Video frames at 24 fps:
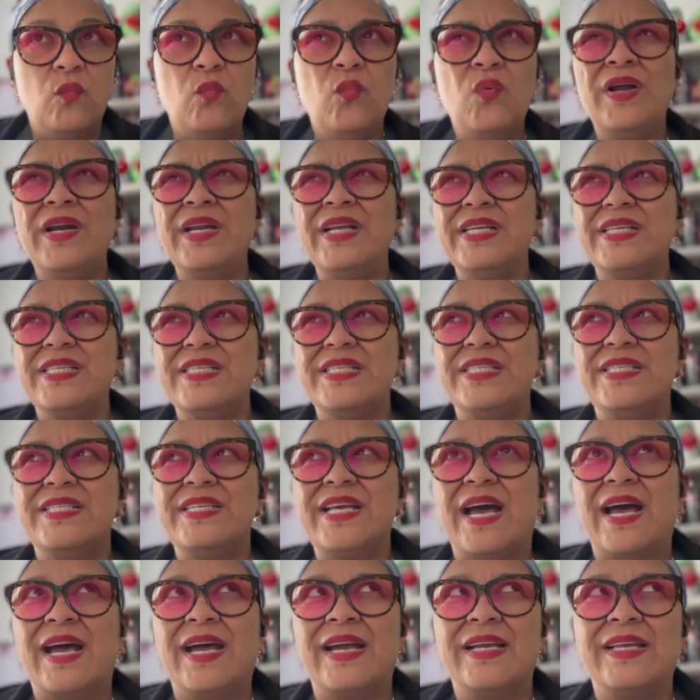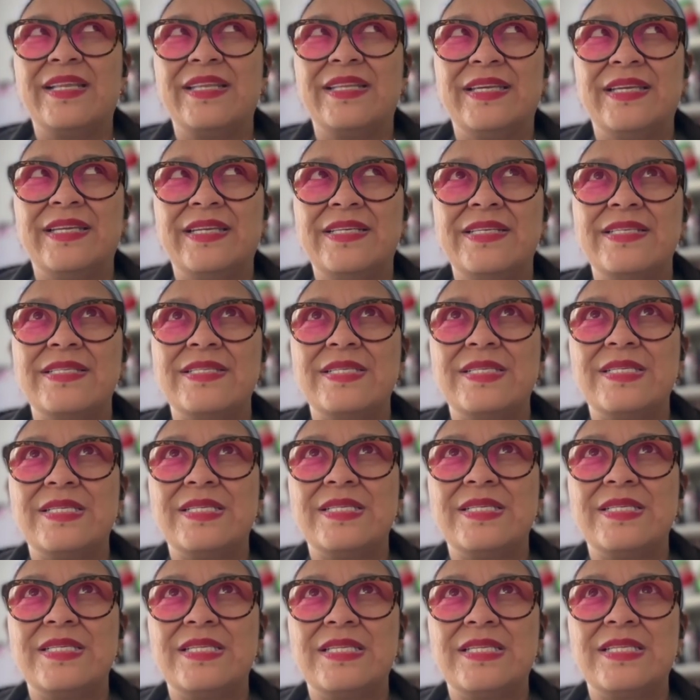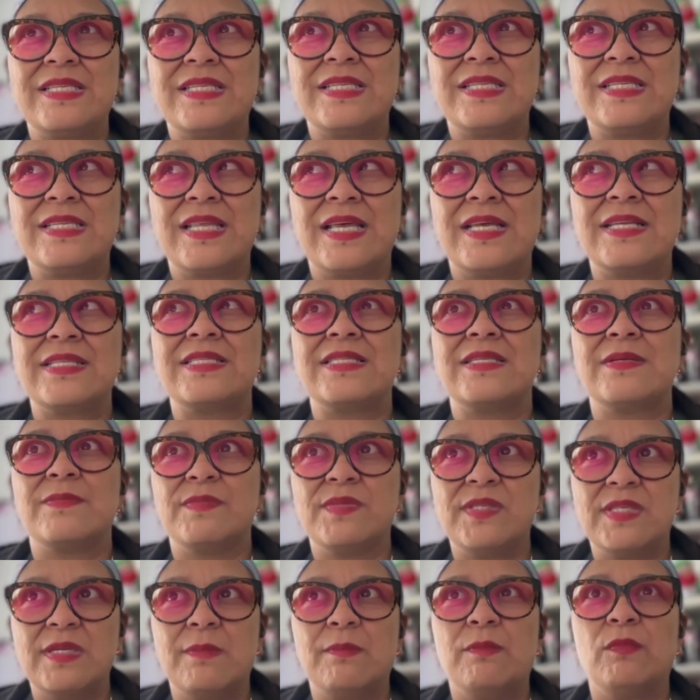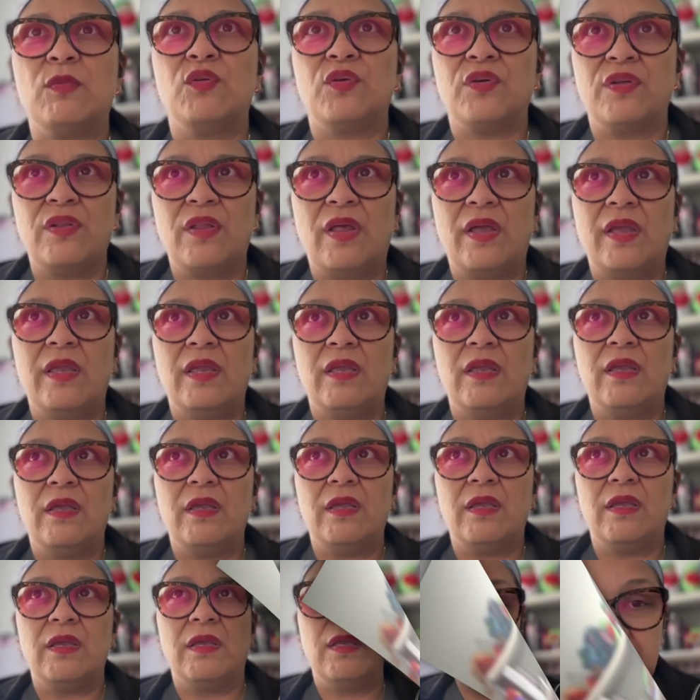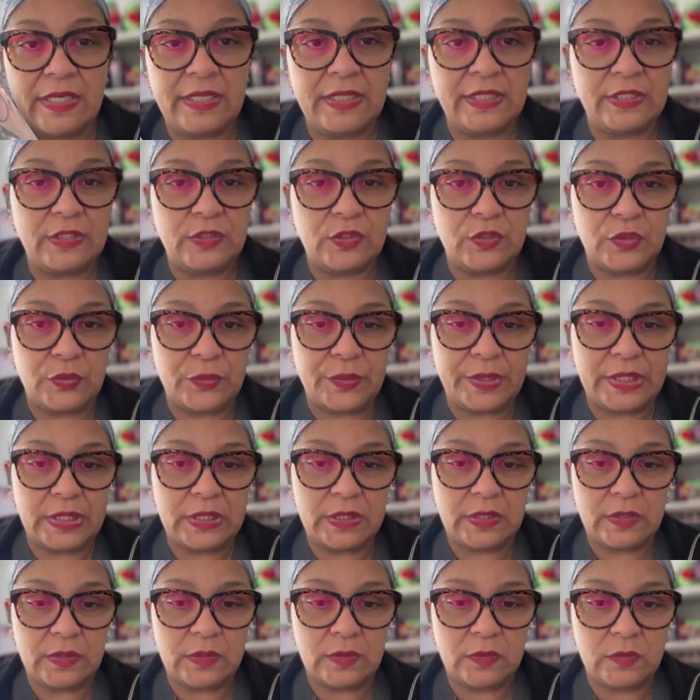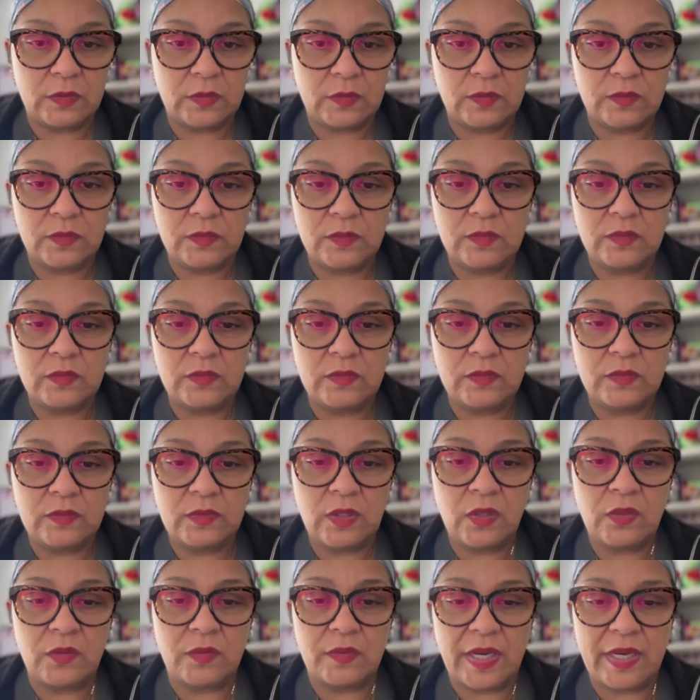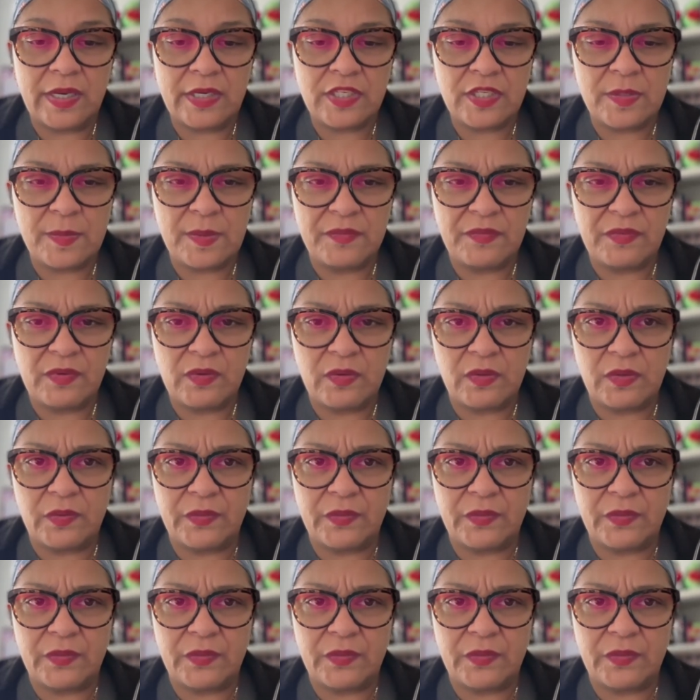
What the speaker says: what exactly does that symptom look like. Let's get into it. Oh, actually,